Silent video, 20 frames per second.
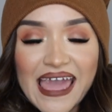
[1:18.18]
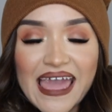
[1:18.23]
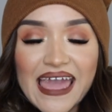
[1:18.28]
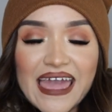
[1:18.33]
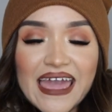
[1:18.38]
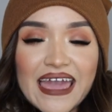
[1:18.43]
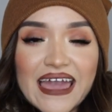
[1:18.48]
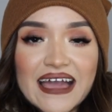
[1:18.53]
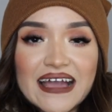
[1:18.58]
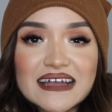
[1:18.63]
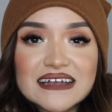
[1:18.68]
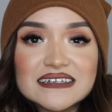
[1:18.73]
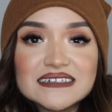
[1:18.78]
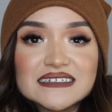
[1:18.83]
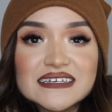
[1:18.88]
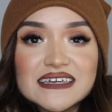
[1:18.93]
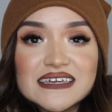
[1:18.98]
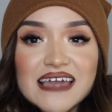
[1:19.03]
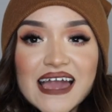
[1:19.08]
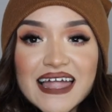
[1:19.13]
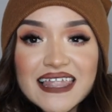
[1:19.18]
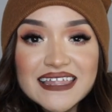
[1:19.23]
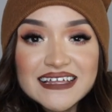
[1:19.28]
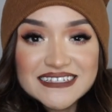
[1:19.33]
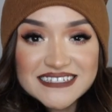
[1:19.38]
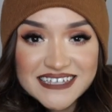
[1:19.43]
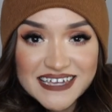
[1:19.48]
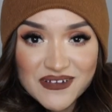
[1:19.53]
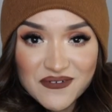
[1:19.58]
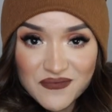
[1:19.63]
And yeah,
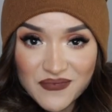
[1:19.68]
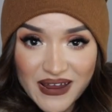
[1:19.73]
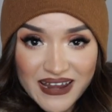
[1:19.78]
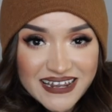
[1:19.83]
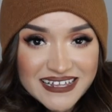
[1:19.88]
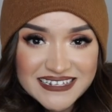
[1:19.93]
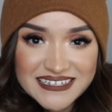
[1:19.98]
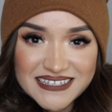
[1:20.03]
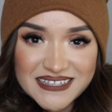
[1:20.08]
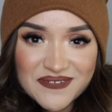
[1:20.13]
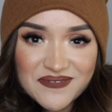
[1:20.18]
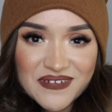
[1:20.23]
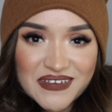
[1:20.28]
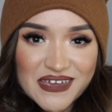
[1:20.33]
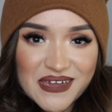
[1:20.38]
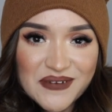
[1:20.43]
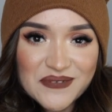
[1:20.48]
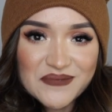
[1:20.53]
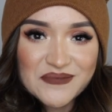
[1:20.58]
let's get right into the video.